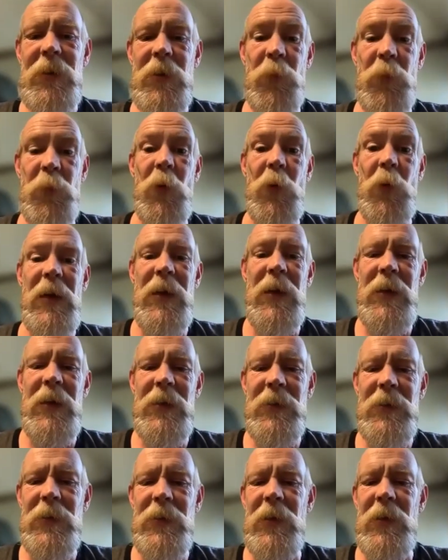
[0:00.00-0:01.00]
the
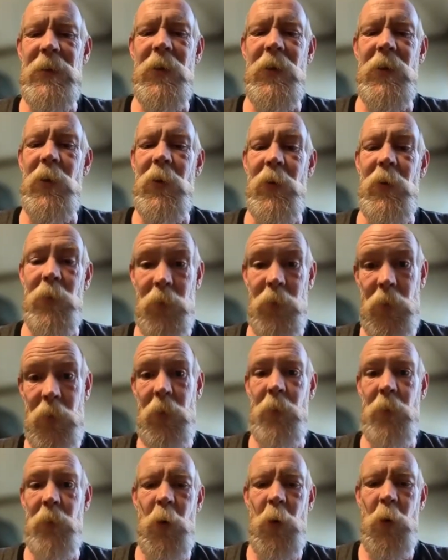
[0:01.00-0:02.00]
parades, that's all
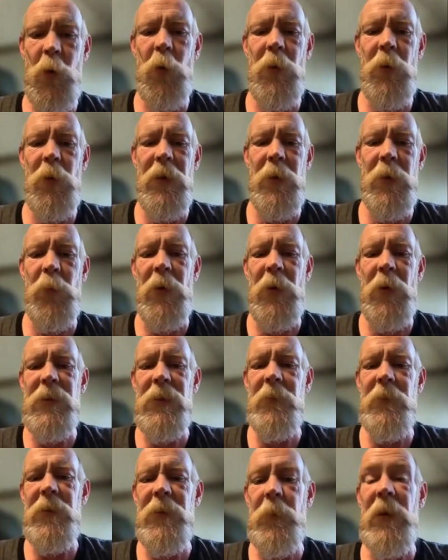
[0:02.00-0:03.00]
cool and
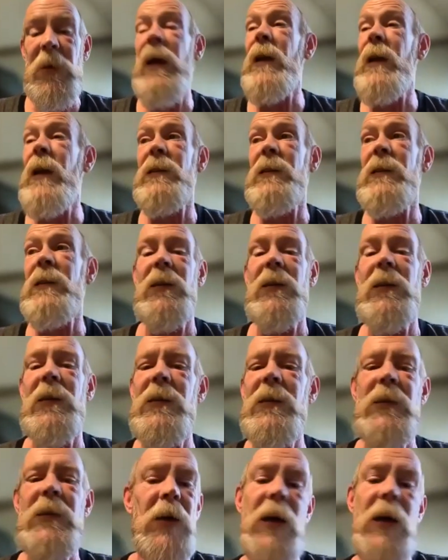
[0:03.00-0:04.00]
impressive to me. And it still
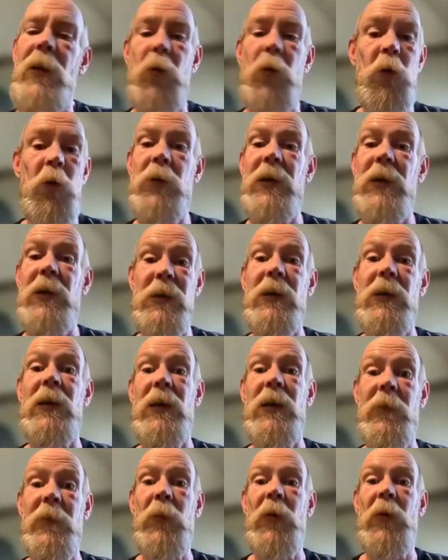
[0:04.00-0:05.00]
is. Who doesn't
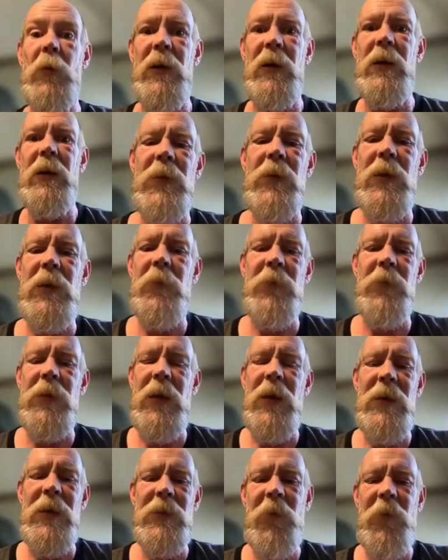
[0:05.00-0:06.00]
love a parade? If it
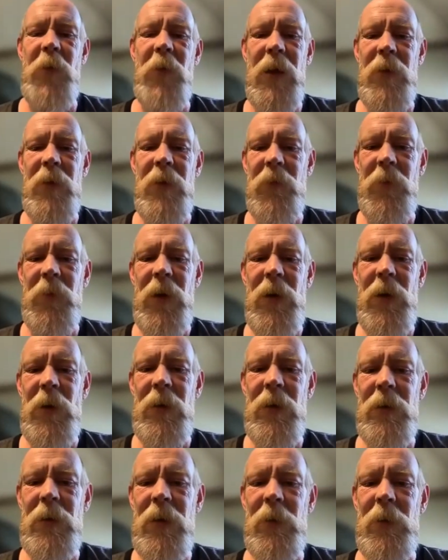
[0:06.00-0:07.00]
has fanfare
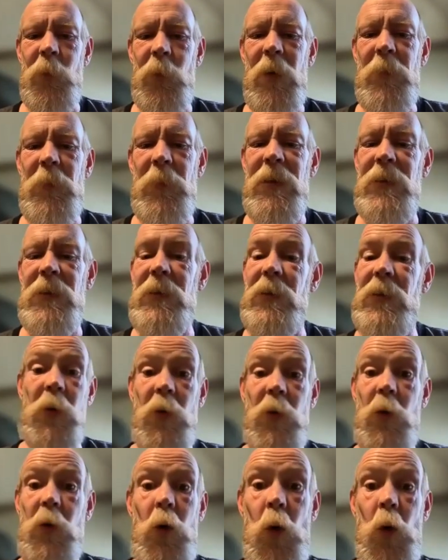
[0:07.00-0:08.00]
and ribbons,
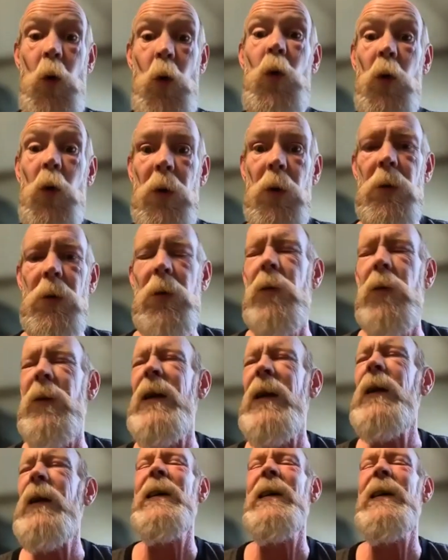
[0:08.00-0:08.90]
cool. Right.